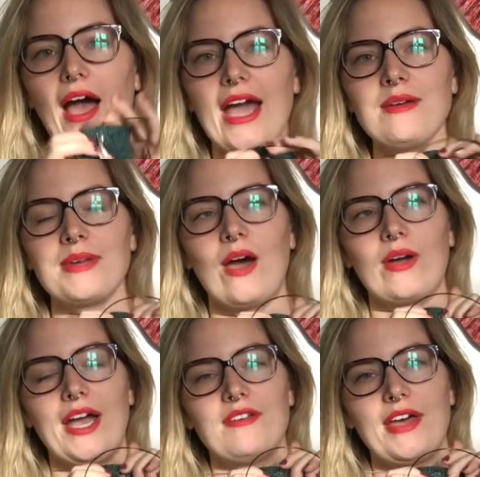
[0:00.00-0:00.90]
I am now
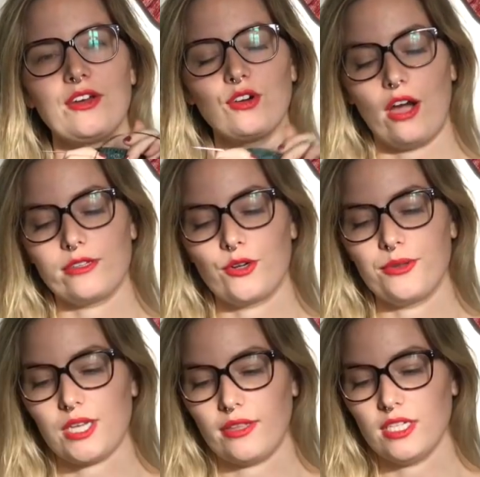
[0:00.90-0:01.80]
kind of at a
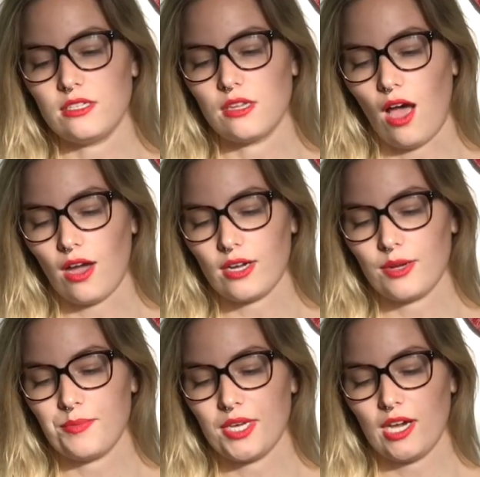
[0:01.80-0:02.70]
crossroads on this sock
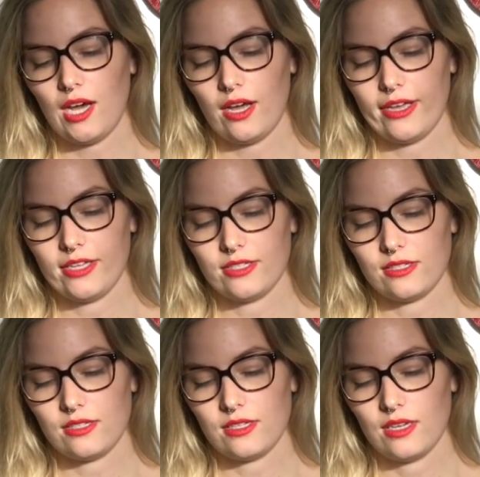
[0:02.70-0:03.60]

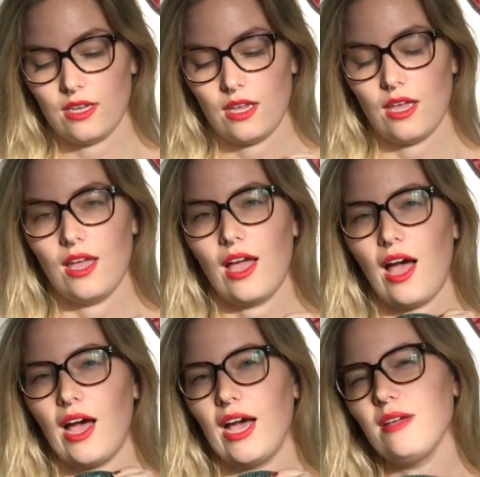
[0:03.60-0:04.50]
because
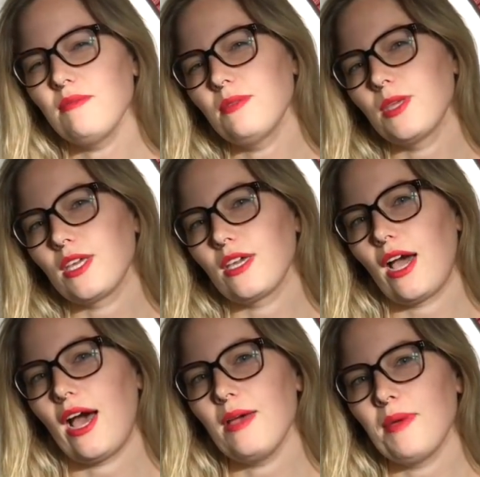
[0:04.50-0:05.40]
I'm
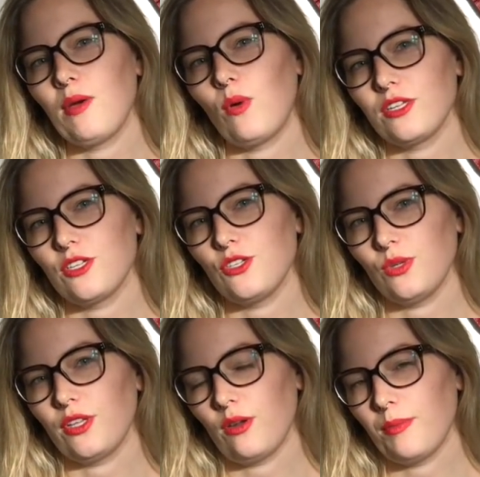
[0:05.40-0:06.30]
thinking I might want to
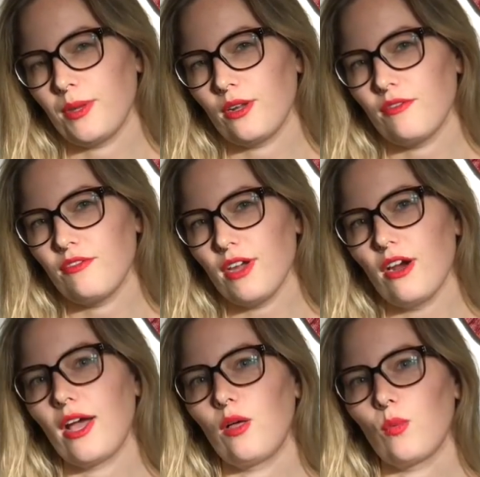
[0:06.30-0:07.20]
do a little bit of
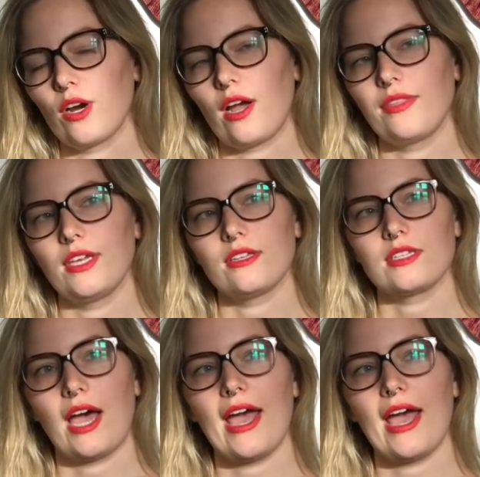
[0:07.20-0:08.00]
Fair Isle work on this.